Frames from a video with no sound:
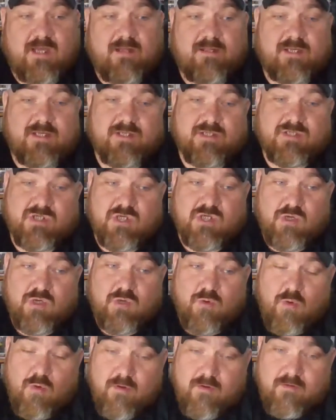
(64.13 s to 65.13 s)
out his
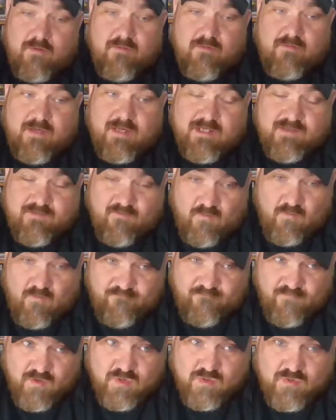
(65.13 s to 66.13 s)
two, his
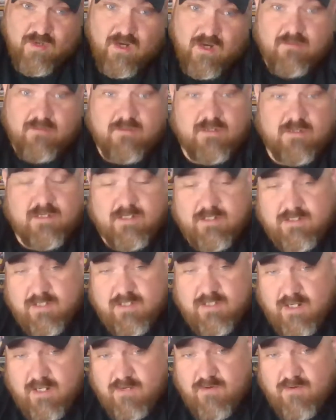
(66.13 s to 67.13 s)
first round, his
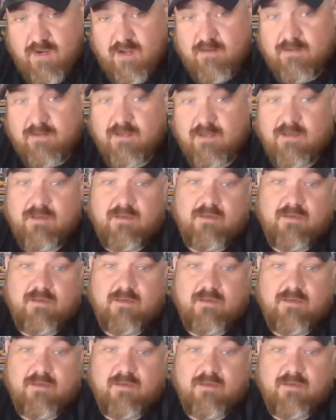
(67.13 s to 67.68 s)
second round,